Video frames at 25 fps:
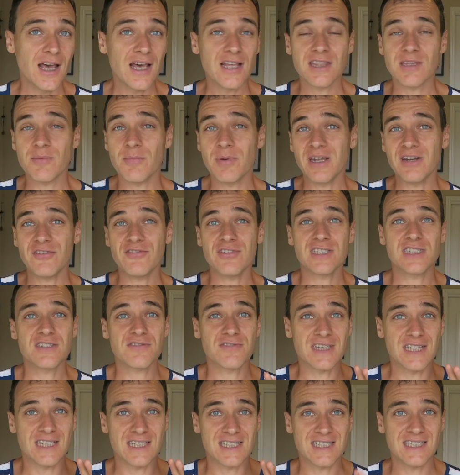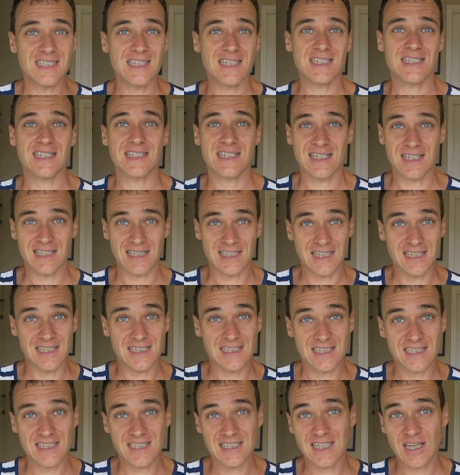The benefits of consistently
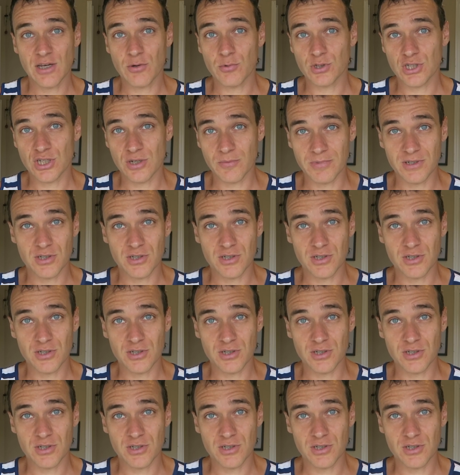distinguishing